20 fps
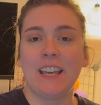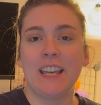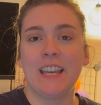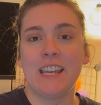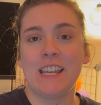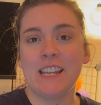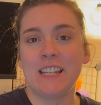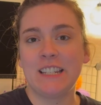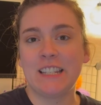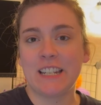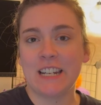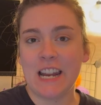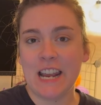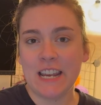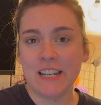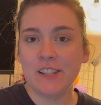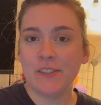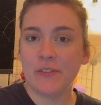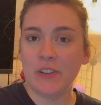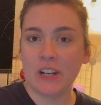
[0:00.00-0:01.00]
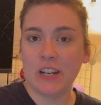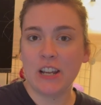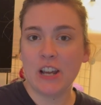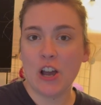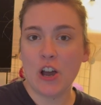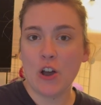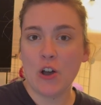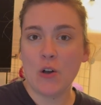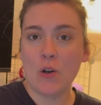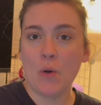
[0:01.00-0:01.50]
In today's
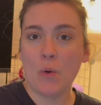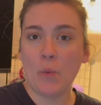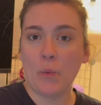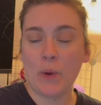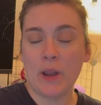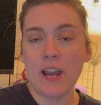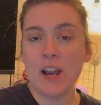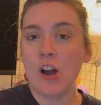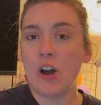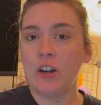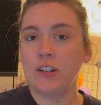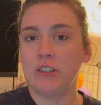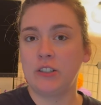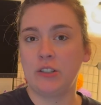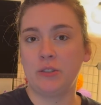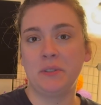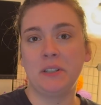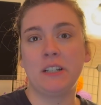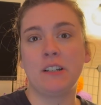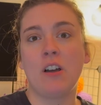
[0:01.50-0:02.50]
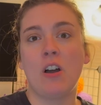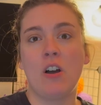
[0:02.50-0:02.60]
video, we are doing